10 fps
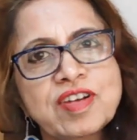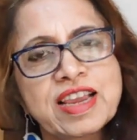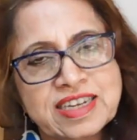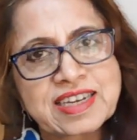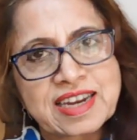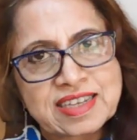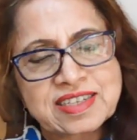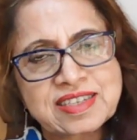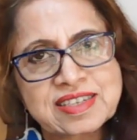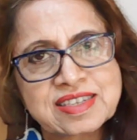
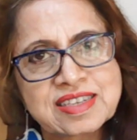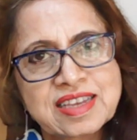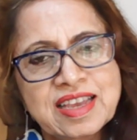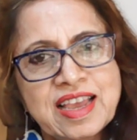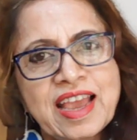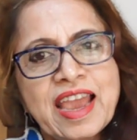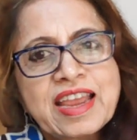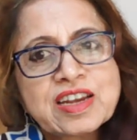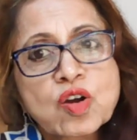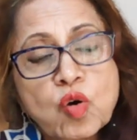intelligence
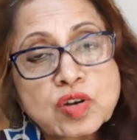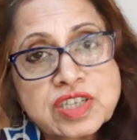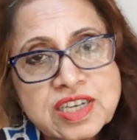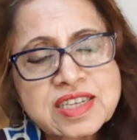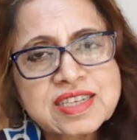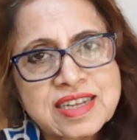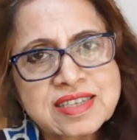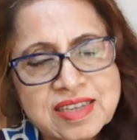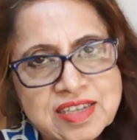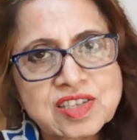and
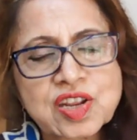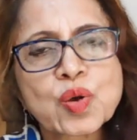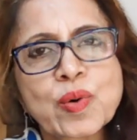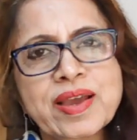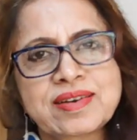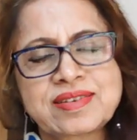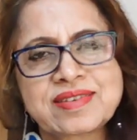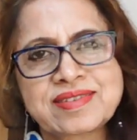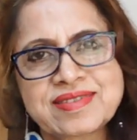consciousness is required